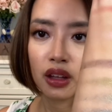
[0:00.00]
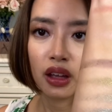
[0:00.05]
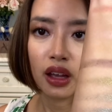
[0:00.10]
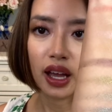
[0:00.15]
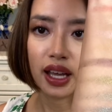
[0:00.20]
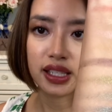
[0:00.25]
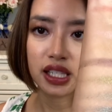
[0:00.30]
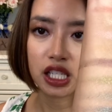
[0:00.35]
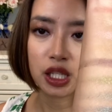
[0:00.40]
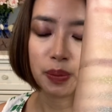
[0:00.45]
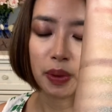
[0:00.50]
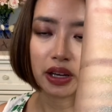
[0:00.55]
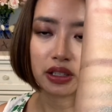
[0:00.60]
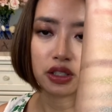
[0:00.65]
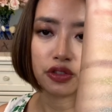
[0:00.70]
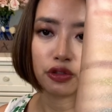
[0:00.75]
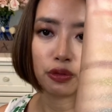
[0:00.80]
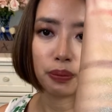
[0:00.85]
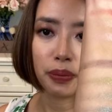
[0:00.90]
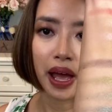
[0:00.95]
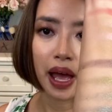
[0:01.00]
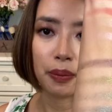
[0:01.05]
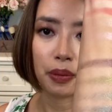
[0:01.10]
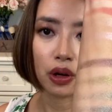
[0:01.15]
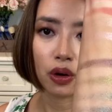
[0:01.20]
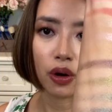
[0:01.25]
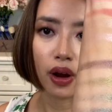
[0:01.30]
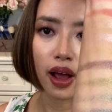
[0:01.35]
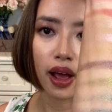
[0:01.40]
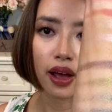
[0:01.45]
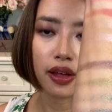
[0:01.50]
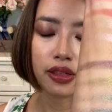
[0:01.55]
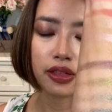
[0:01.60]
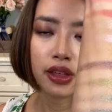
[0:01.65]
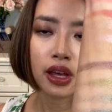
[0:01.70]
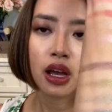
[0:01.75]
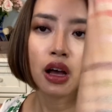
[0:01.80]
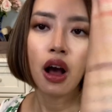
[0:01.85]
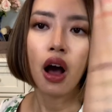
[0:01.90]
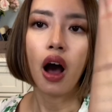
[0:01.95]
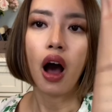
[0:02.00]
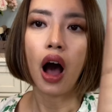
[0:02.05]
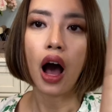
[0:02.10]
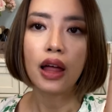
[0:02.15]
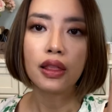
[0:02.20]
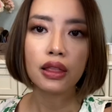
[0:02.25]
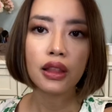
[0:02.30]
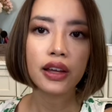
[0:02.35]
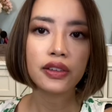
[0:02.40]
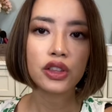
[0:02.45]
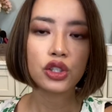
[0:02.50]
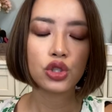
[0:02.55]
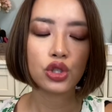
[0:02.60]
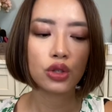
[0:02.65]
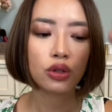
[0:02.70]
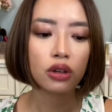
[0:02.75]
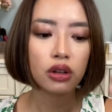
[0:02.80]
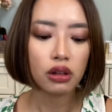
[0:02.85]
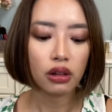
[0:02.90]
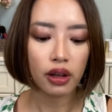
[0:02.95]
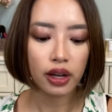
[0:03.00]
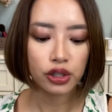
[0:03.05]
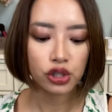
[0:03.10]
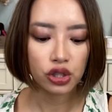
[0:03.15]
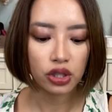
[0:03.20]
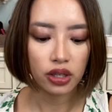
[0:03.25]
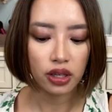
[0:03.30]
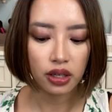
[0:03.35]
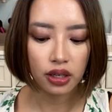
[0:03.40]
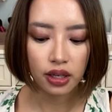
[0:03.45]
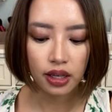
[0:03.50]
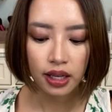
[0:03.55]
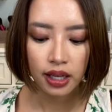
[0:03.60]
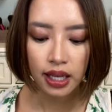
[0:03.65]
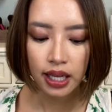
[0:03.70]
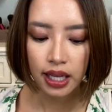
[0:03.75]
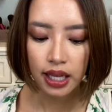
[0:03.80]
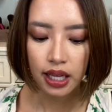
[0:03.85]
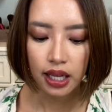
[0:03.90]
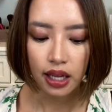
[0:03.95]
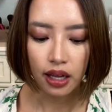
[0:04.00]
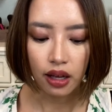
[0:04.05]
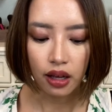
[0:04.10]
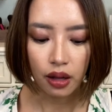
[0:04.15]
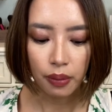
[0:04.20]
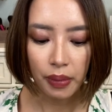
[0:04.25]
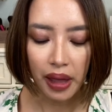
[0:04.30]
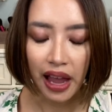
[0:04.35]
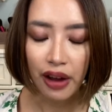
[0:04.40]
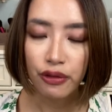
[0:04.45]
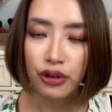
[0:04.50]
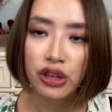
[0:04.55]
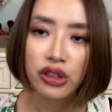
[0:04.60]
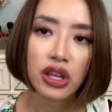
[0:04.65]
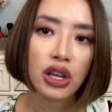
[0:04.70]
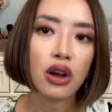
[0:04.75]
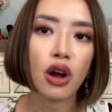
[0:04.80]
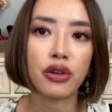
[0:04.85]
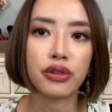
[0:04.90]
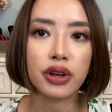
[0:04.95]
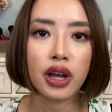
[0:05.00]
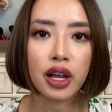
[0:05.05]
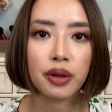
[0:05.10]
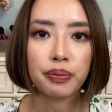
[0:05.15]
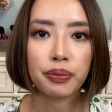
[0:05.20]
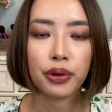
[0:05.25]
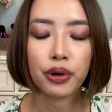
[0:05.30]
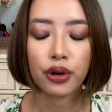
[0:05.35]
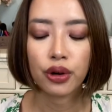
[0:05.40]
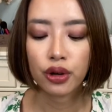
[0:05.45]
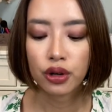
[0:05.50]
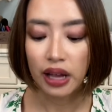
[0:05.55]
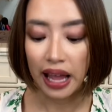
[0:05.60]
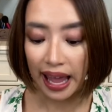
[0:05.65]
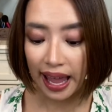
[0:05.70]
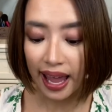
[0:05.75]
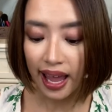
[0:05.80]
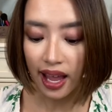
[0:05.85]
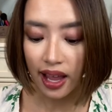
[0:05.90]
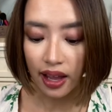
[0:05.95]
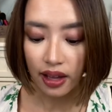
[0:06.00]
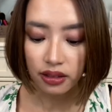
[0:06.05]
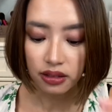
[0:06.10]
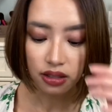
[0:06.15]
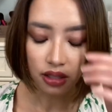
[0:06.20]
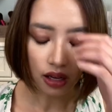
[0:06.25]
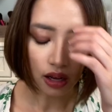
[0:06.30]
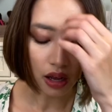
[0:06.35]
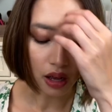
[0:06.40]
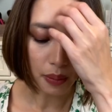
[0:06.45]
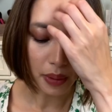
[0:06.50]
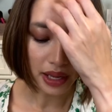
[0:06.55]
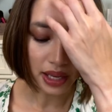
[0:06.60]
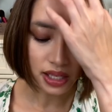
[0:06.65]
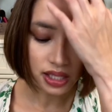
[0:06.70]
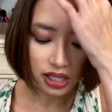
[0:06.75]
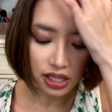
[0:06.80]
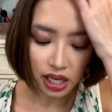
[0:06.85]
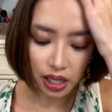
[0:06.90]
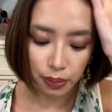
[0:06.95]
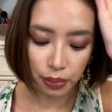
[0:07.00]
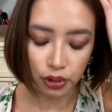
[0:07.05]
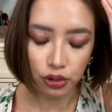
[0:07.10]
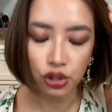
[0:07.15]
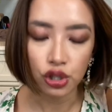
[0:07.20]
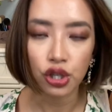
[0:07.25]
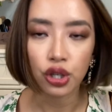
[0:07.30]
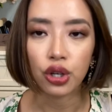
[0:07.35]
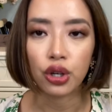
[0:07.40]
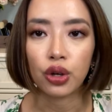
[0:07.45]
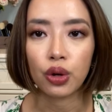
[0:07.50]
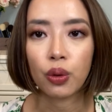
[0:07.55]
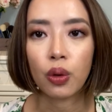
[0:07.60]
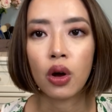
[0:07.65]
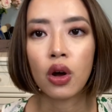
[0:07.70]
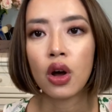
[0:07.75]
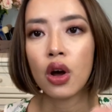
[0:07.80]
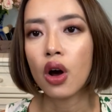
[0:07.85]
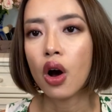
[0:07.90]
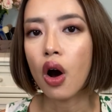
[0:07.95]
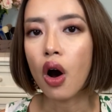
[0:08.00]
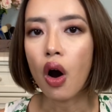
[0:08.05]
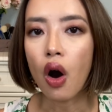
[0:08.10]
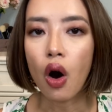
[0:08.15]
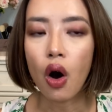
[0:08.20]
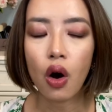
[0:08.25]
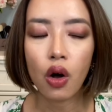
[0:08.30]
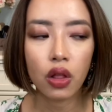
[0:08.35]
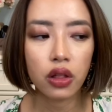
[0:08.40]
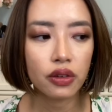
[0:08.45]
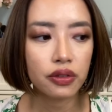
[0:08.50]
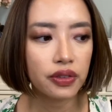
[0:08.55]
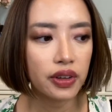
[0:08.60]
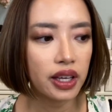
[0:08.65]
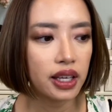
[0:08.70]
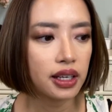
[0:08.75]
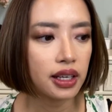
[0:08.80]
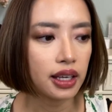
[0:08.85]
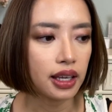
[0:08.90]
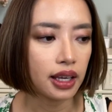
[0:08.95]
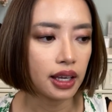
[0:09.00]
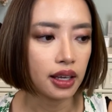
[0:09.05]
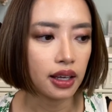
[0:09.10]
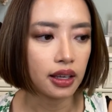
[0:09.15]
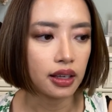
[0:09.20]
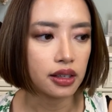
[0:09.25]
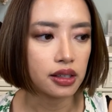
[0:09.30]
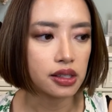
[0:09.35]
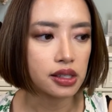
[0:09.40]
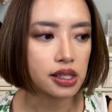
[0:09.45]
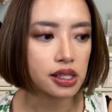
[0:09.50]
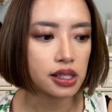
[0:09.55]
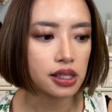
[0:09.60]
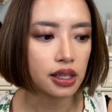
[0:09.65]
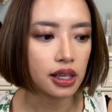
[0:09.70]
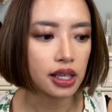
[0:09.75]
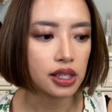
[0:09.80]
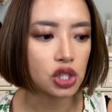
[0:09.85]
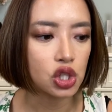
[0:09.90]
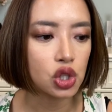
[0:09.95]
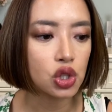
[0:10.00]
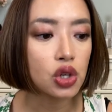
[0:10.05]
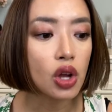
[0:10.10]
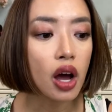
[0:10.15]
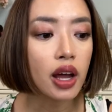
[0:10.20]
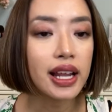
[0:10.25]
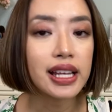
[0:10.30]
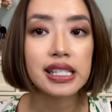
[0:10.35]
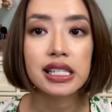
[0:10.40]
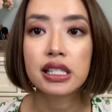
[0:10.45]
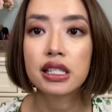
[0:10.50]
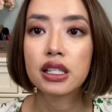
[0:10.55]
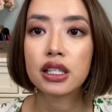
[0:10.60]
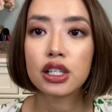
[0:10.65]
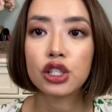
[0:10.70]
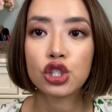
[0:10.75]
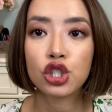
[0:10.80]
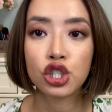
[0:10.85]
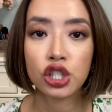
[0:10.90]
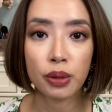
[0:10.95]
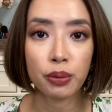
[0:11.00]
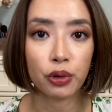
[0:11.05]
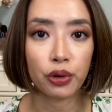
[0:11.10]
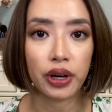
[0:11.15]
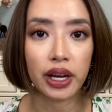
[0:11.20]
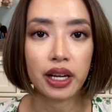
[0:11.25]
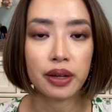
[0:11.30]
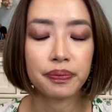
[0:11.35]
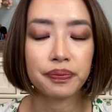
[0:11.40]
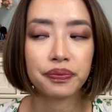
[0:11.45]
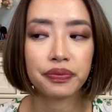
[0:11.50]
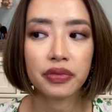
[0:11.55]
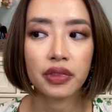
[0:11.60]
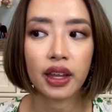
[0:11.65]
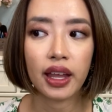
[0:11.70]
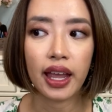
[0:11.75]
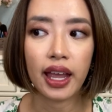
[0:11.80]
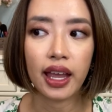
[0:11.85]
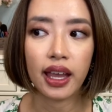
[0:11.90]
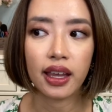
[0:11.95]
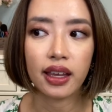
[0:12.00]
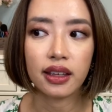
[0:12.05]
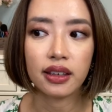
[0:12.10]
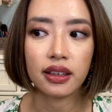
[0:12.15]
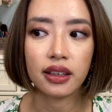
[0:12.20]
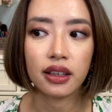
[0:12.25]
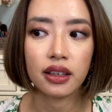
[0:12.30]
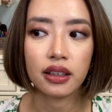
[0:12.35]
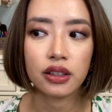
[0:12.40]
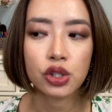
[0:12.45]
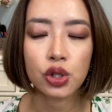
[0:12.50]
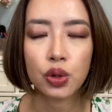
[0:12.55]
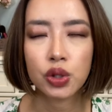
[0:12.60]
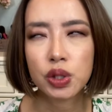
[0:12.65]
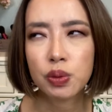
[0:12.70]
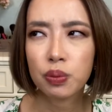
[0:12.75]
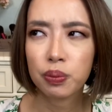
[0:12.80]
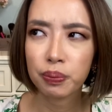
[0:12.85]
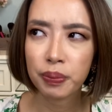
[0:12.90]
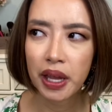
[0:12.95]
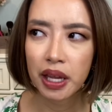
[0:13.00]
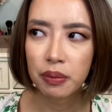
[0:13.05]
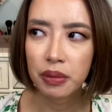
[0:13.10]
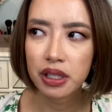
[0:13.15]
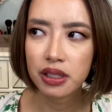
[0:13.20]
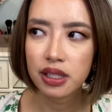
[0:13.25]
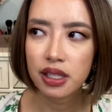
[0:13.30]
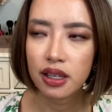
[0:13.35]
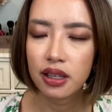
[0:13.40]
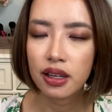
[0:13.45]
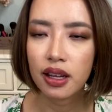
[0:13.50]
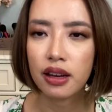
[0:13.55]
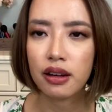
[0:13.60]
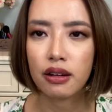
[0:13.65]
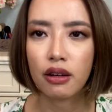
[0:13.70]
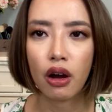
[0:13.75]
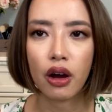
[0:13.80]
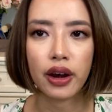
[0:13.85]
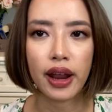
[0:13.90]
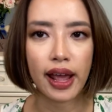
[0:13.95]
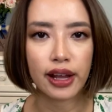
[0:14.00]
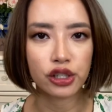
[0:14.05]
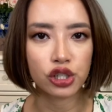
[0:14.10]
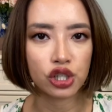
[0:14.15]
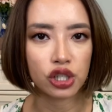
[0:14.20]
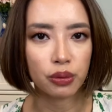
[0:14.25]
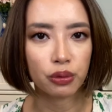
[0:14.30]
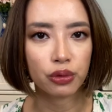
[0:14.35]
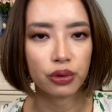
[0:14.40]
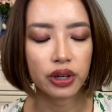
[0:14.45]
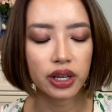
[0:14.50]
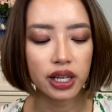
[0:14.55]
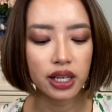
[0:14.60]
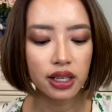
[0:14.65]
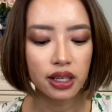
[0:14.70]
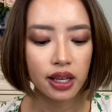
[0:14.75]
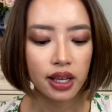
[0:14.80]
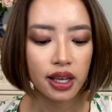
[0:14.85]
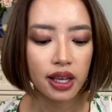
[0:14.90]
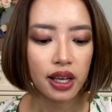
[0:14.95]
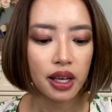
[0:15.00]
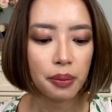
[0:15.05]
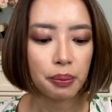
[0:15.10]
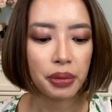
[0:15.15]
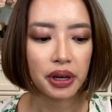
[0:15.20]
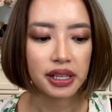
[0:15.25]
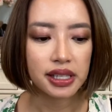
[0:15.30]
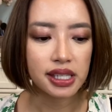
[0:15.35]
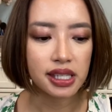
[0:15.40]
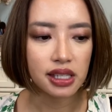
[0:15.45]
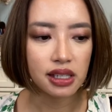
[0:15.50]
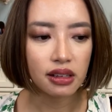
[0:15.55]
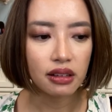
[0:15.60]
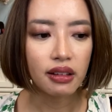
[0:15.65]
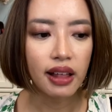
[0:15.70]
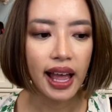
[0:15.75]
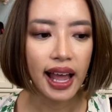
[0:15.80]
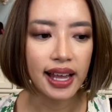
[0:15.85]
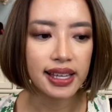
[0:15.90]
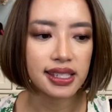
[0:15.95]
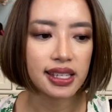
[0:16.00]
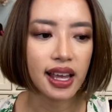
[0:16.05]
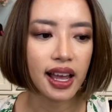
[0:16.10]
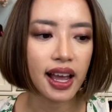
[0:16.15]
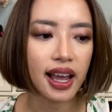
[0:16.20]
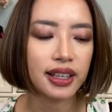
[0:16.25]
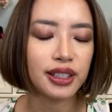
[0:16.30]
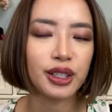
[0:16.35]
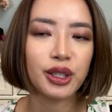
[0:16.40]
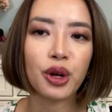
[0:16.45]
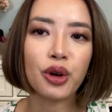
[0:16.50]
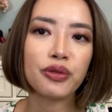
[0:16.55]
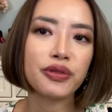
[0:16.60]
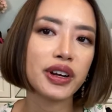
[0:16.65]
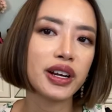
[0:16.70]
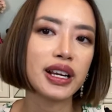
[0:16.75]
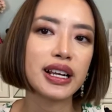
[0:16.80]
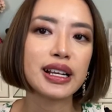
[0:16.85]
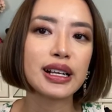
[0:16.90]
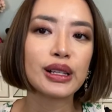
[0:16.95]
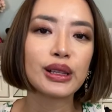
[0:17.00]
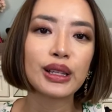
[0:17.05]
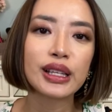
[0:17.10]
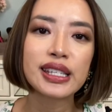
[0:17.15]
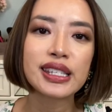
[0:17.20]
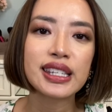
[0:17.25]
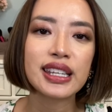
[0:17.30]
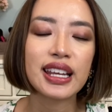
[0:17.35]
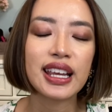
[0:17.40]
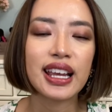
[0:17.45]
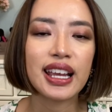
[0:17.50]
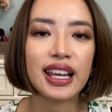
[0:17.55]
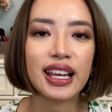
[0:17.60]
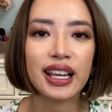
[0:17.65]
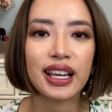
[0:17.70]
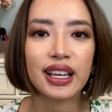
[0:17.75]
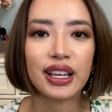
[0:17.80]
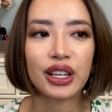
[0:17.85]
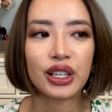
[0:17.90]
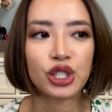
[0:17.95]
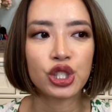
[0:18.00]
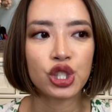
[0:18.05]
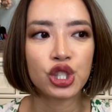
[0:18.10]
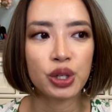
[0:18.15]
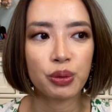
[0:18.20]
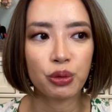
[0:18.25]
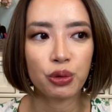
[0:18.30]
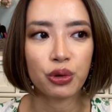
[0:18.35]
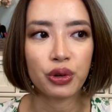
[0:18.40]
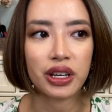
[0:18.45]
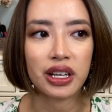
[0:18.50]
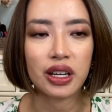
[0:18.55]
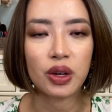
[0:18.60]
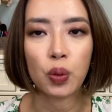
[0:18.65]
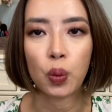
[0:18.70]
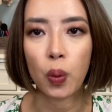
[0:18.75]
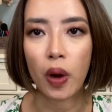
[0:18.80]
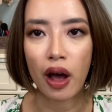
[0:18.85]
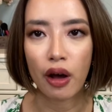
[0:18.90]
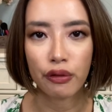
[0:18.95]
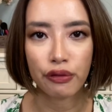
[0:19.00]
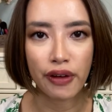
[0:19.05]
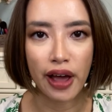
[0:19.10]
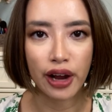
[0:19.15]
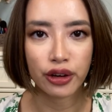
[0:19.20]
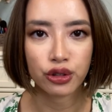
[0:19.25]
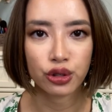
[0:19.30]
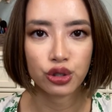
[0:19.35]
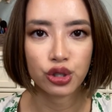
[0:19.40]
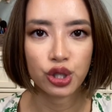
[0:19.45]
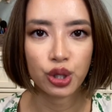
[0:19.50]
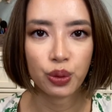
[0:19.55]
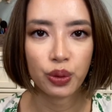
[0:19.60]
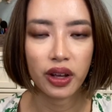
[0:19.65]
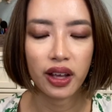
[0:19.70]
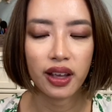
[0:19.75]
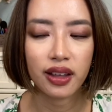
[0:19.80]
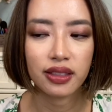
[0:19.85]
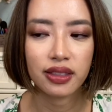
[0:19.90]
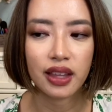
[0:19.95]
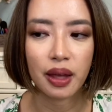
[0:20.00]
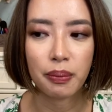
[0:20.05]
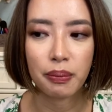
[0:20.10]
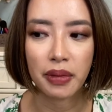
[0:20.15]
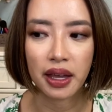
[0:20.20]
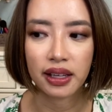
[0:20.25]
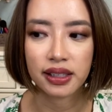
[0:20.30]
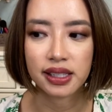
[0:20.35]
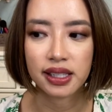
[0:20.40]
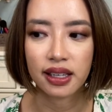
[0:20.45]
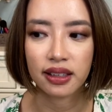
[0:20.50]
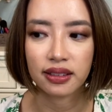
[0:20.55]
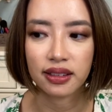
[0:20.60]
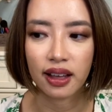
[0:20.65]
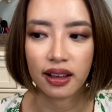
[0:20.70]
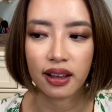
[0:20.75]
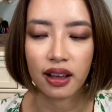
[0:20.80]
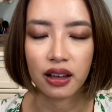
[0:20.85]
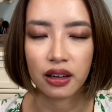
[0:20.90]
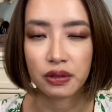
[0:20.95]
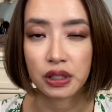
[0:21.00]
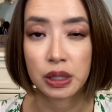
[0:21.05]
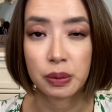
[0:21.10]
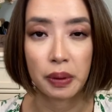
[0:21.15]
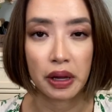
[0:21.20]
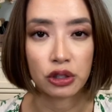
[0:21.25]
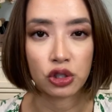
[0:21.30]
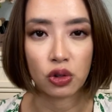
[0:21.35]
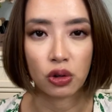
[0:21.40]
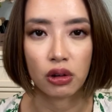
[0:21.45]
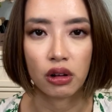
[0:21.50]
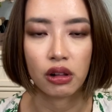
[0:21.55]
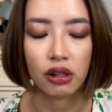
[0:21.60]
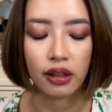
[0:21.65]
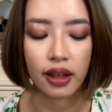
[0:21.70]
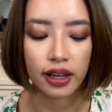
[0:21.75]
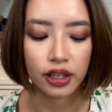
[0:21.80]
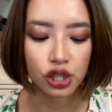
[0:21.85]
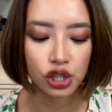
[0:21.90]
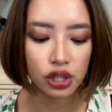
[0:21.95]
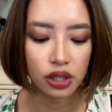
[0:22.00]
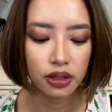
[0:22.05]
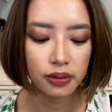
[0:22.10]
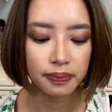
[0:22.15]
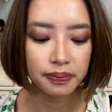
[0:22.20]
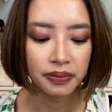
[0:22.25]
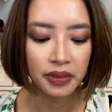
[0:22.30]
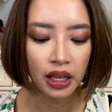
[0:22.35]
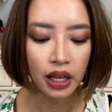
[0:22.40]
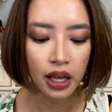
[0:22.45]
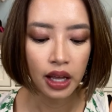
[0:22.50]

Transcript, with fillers: as expected from Pat McGrath. Unlike the Dune collection, um, everything on Nightbird and um, I guess Daybird too, all of it is, it's not as shimmery. And so it's pigmented and not as shimmery, but it still has that, you know, very glistening, shimmery wow factor to it that makes it that kind of special collection.